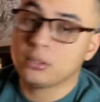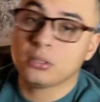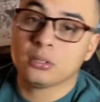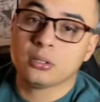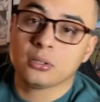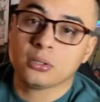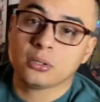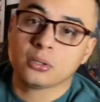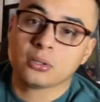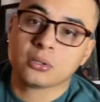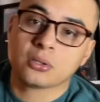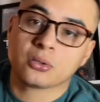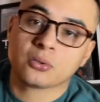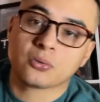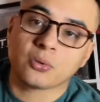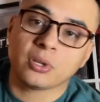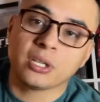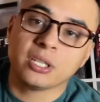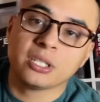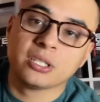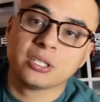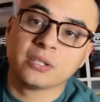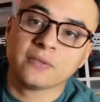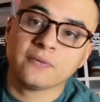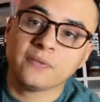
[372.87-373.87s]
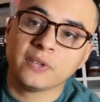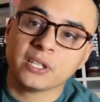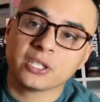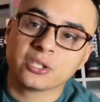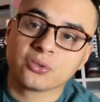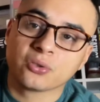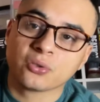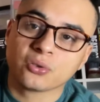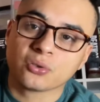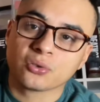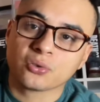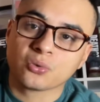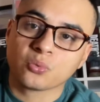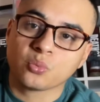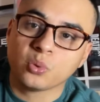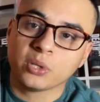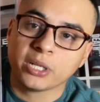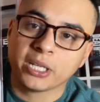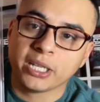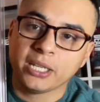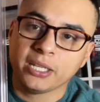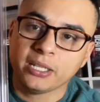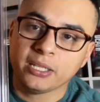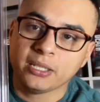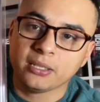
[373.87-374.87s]
Strange Adventures
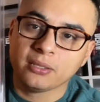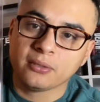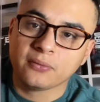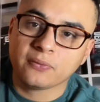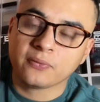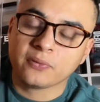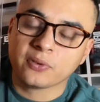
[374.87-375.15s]
180.